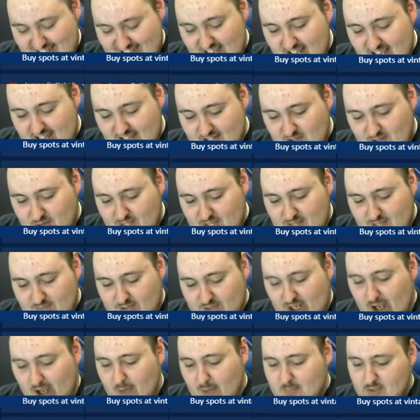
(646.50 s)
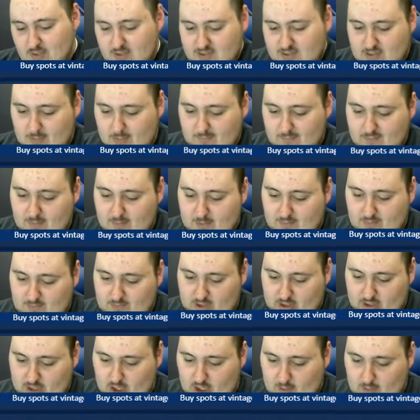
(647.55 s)
Don't they have comic? Some of them have like
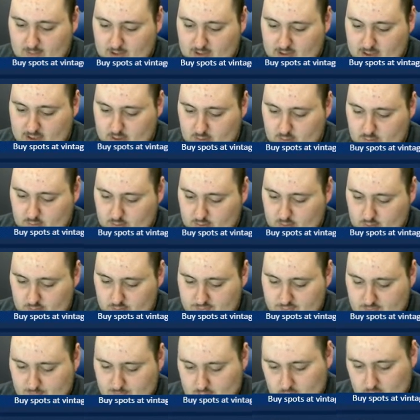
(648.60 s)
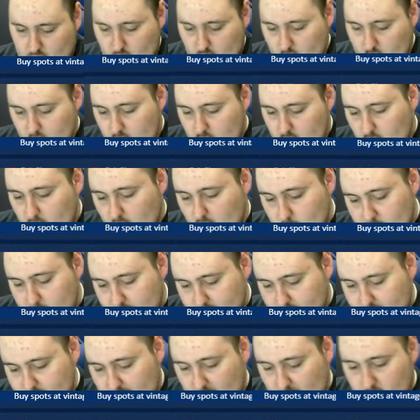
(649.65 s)
a comic now or something. We have a
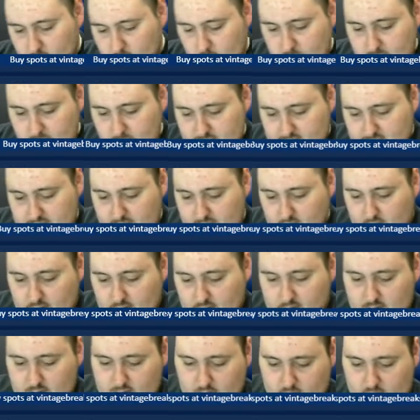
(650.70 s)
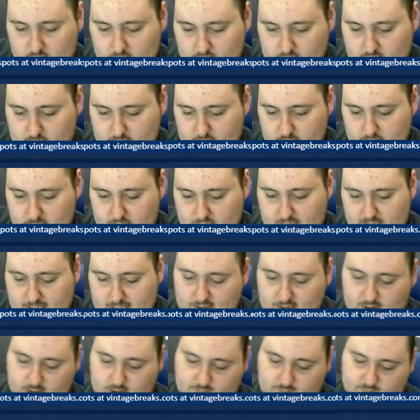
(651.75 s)
Cowboys Hill
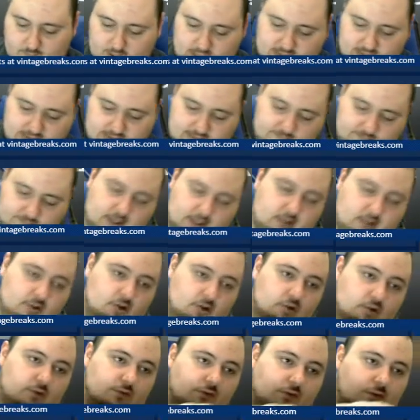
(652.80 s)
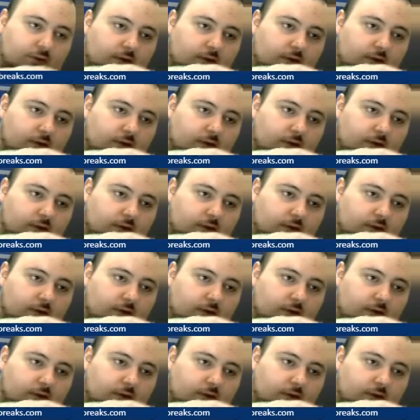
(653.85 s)
Hill evades defenders.